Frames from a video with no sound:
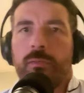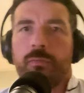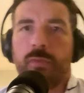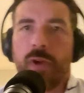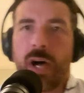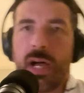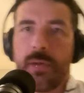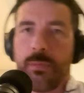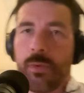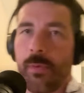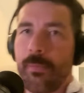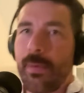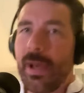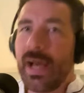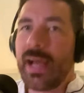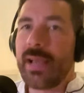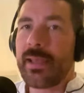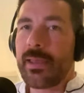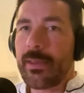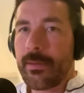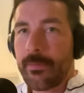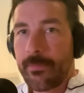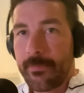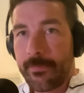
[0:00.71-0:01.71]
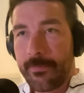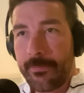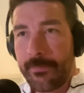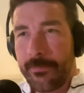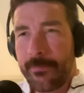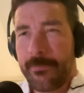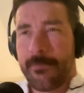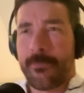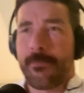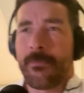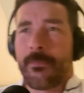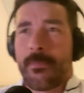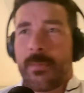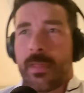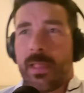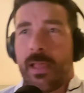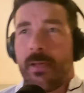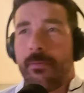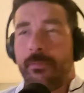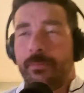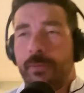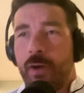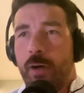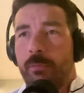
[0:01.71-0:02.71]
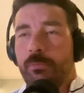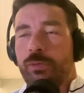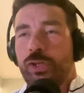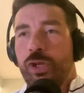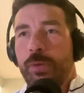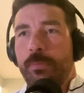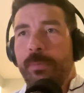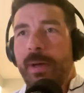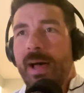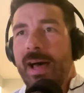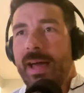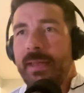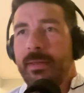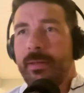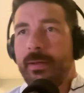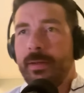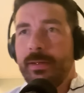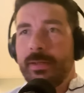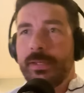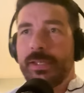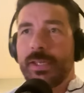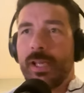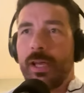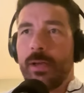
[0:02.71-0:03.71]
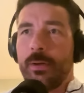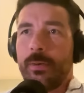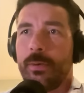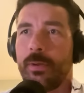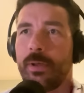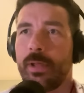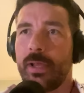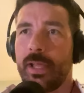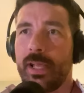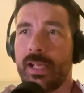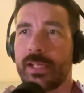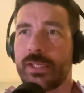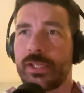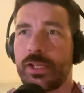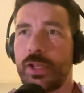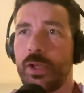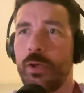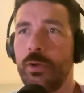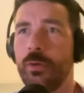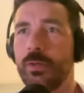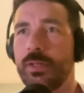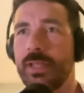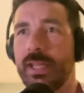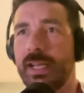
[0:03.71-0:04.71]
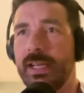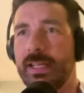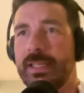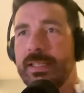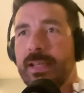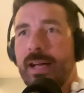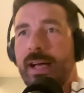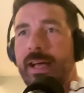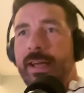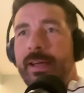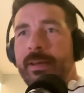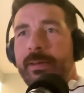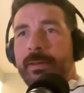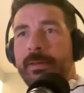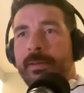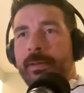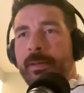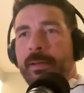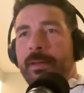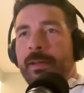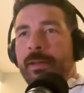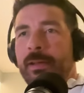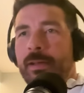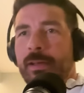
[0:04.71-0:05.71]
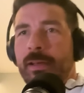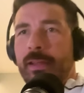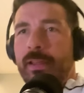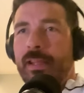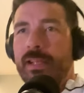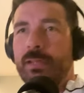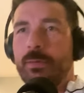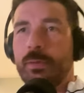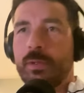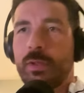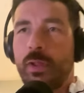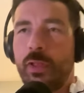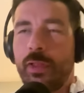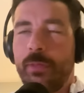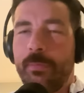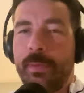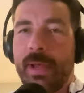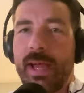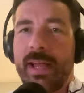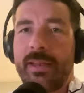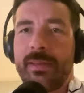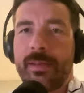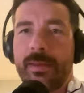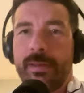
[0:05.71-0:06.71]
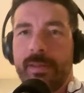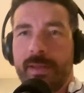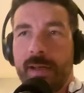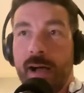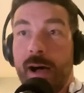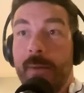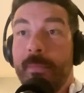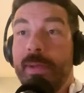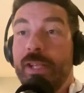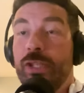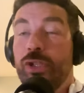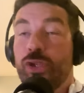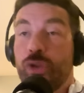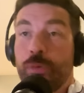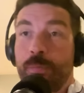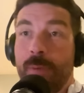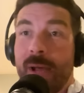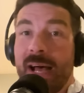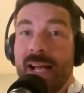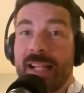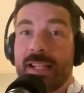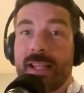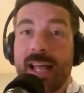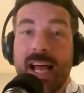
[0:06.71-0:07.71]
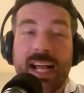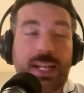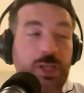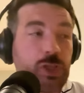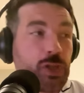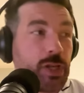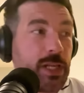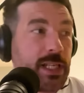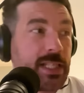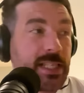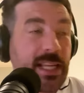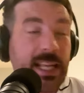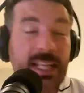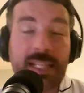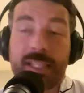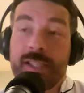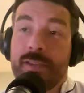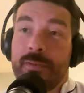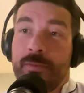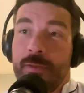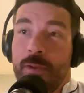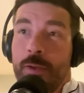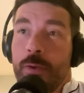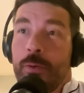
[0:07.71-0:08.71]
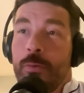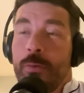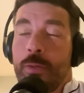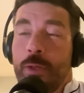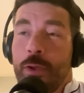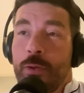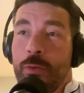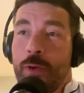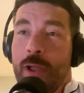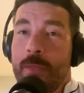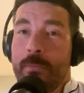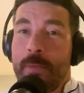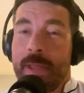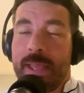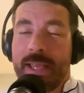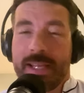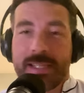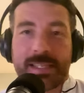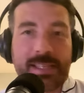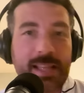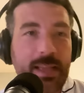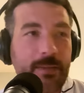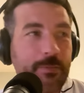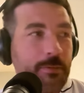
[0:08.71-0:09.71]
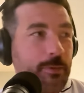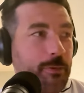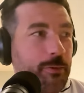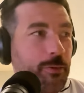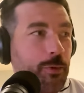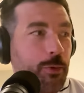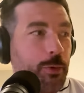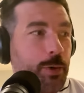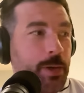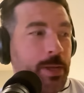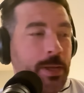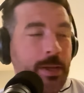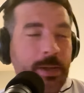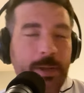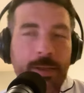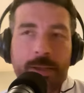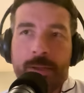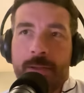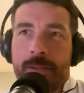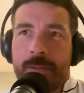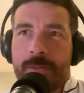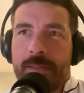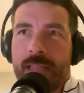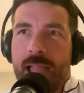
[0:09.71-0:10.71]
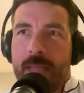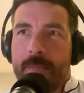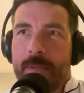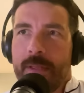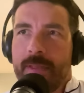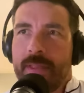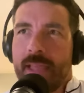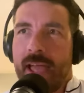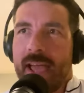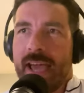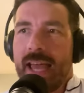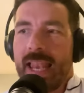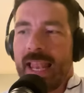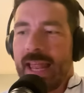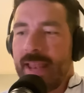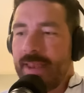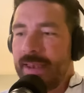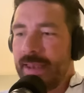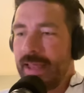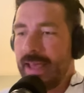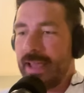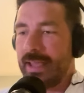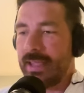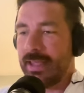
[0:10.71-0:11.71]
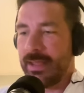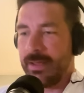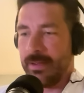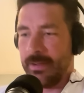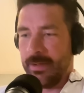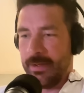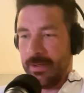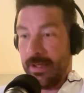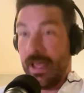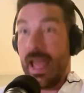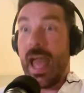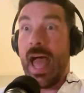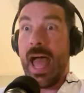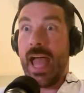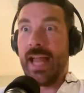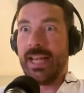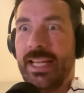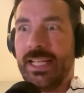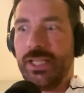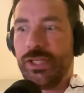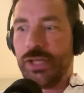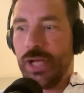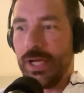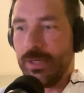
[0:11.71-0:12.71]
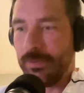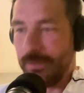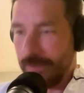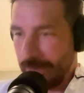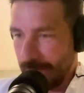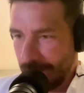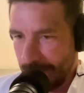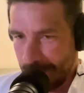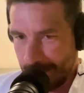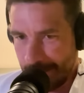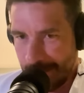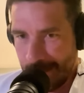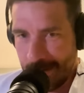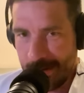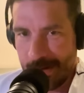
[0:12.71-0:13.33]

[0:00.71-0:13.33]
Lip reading: Right, we're back from Japan, so excuse the attire. This was on the bed. I'm in Japan, actually, to interview the great Peter Steph Tatoi, Damien De Allende, Eddie Jones,